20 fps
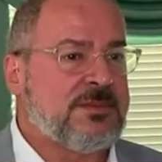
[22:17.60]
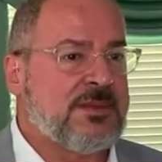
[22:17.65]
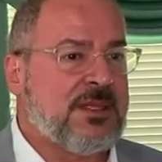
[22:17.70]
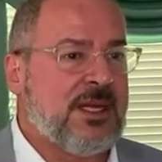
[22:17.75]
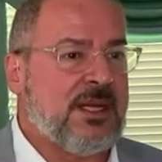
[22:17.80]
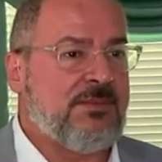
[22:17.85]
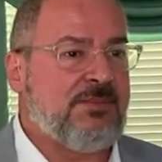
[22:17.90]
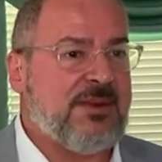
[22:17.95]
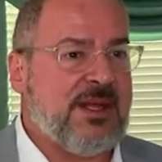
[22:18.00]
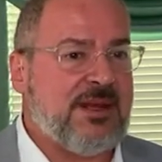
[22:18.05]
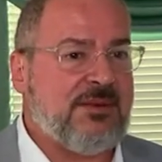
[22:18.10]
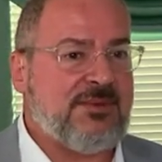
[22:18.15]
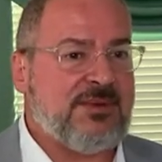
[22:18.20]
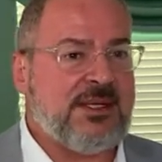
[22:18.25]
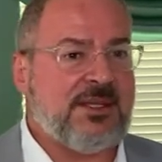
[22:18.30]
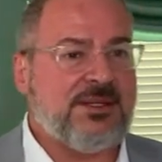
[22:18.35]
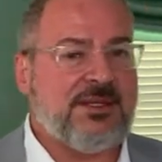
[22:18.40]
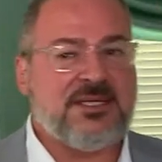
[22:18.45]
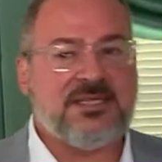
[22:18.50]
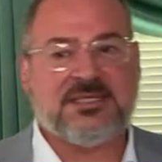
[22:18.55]
And maybe
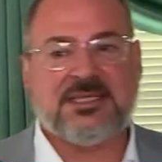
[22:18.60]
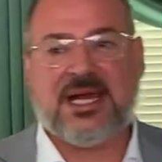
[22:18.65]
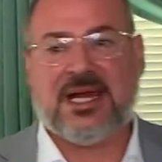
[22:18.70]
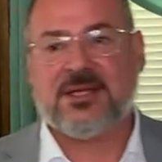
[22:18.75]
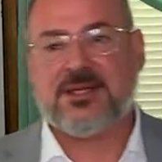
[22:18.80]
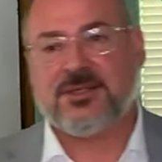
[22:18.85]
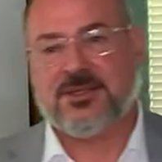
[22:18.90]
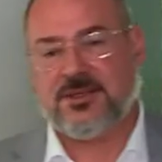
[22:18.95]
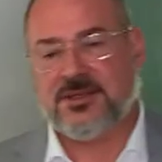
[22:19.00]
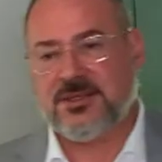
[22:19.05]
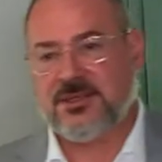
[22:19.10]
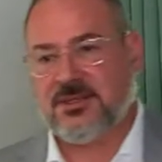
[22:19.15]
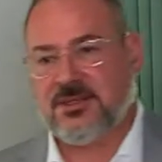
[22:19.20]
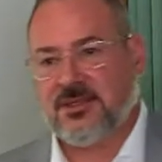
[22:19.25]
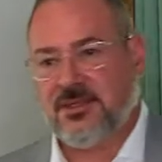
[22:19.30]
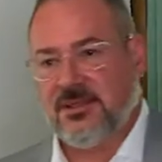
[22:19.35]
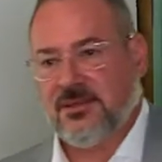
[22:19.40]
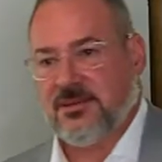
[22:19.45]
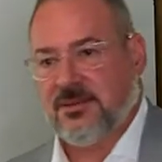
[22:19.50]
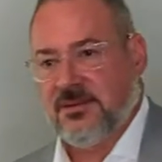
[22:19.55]
in these lectures,
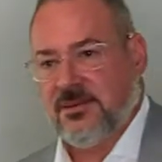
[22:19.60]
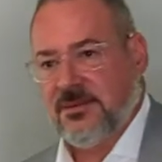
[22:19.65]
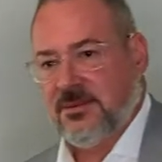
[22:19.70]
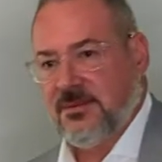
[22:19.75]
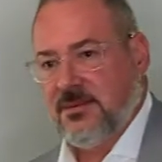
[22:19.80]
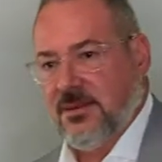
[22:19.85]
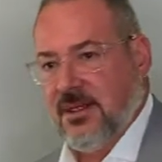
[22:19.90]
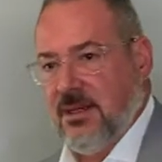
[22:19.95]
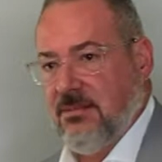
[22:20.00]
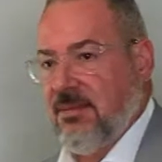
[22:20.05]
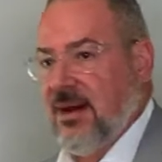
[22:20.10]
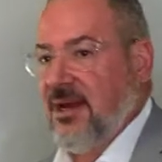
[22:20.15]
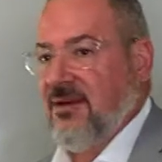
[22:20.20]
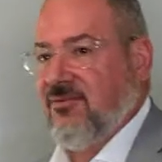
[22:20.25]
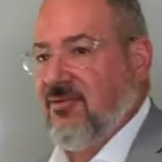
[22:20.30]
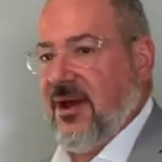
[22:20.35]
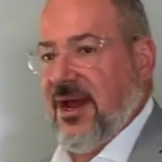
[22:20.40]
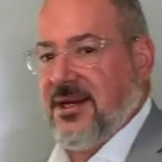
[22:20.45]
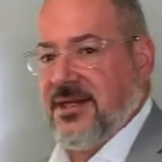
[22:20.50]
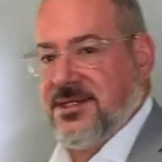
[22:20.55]
in my
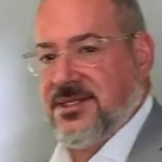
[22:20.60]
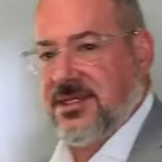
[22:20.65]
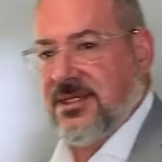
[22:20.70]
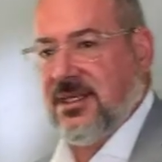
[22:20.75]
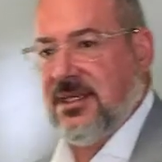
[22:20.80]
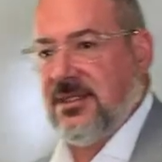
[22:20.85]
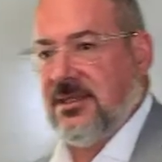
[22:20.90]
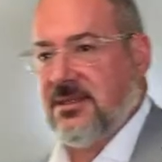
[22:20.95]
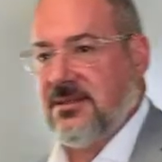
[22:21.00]
fantasy,